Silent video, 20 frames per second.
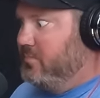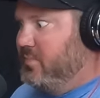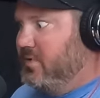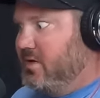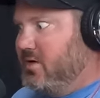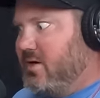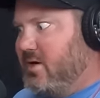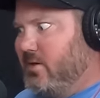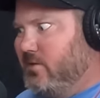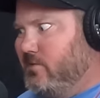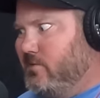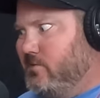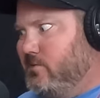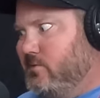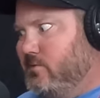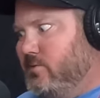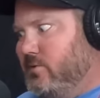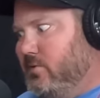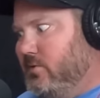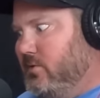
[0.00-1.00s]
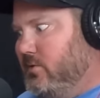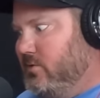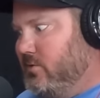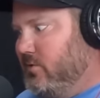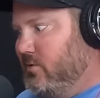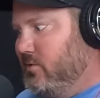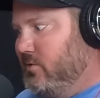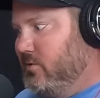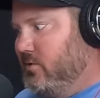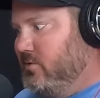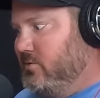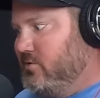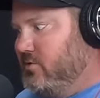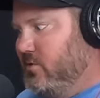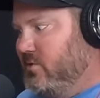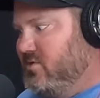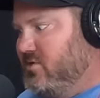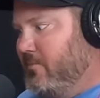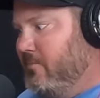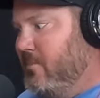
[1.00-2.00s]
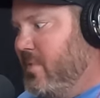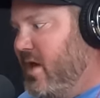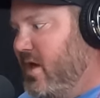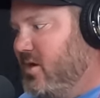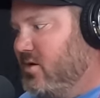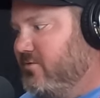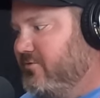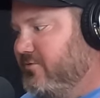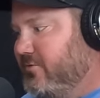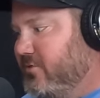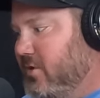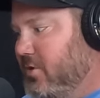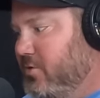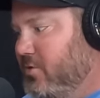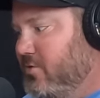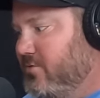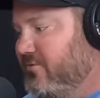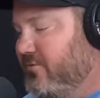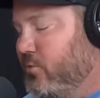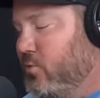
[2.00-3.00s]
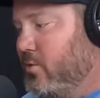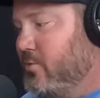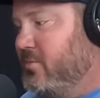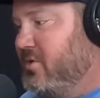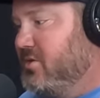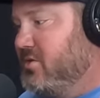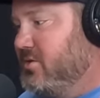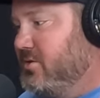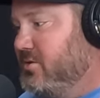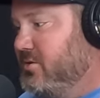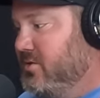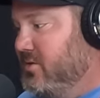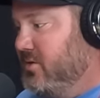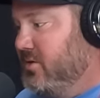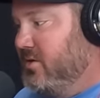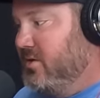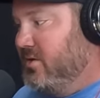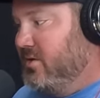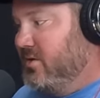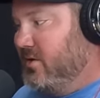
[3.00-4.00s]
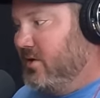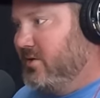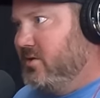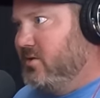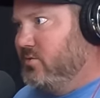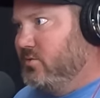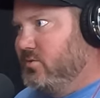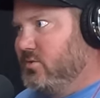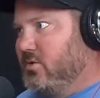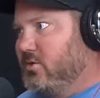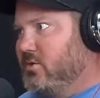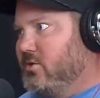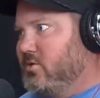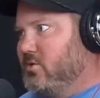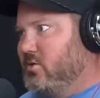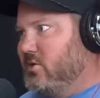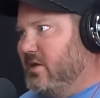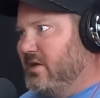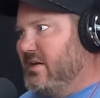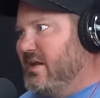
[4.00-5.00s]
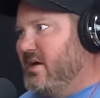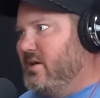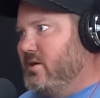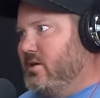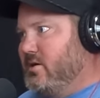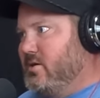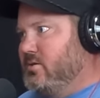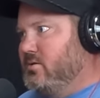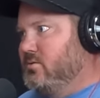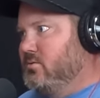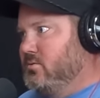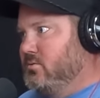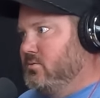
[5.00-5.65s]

But I think it's a mega floater formula. I think it would look good on a Ned head.